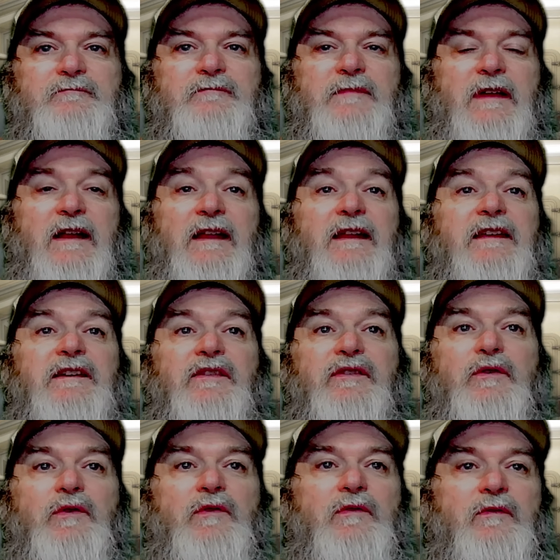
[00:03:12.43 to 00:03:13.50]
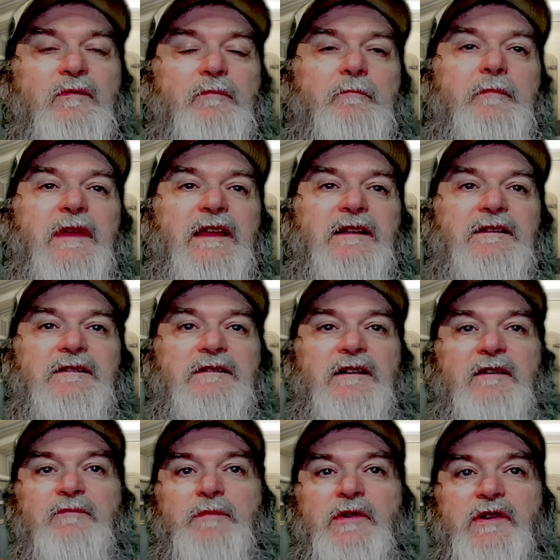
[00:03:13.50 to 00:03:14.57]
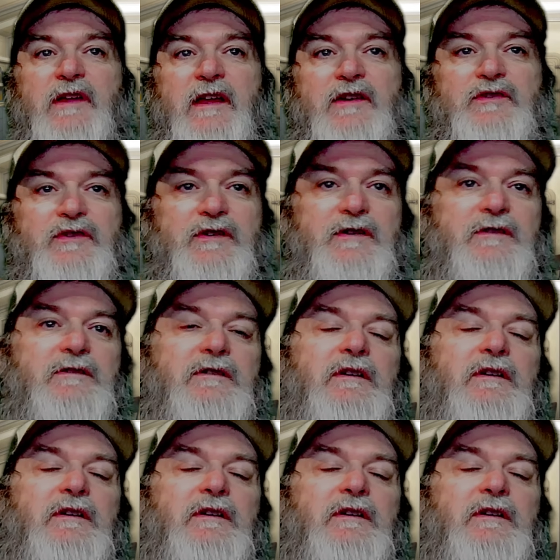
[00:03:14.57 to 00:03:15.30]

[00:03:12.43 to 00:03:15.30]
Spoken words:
a lethal means of protection.